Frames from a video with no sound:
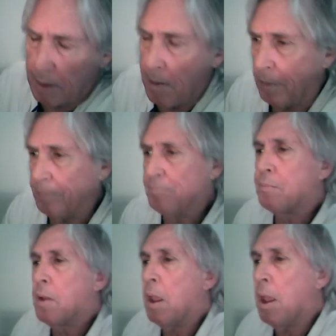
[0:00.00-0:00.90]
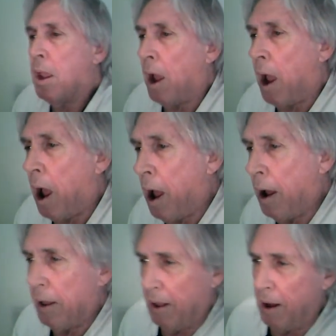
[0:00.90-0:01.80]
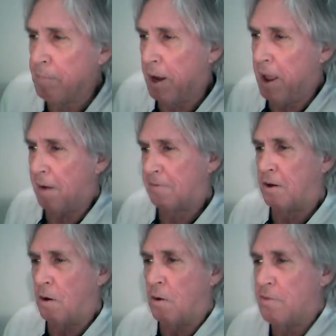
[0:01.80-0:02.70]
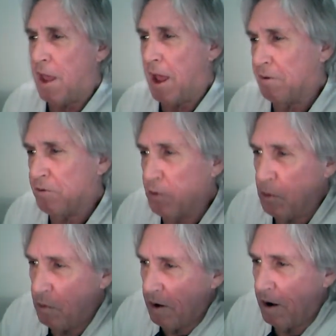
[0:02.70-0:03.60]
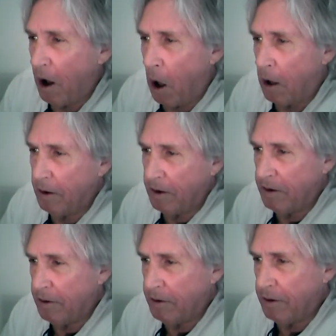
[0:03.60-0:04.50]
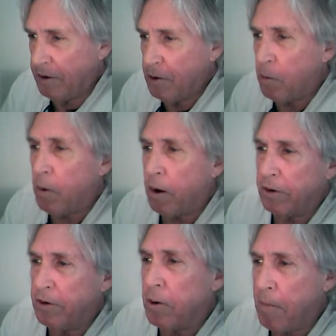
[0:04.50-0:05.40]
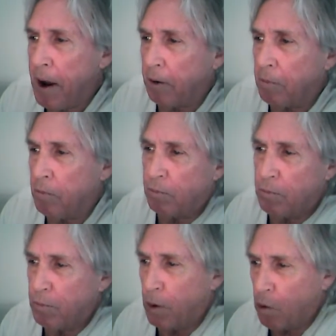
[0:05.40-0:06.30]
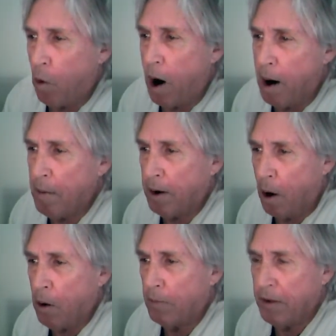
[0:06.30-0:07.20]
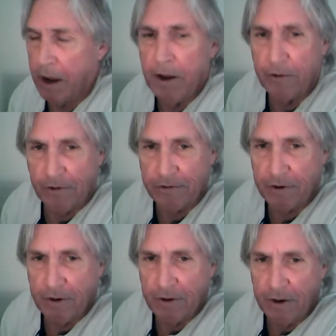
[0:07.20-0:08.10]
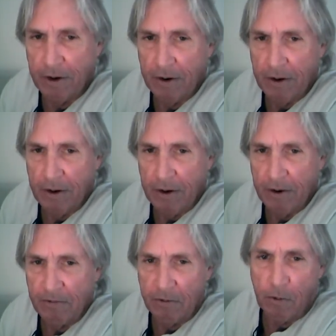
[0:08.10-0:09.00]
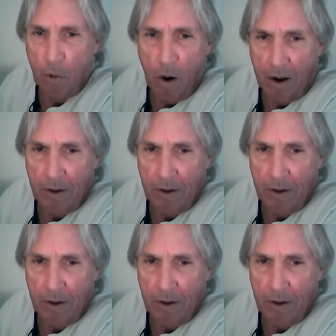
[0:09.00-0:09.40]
Come on. I'm going to have to code that too. You're going to make a requirement on the industry for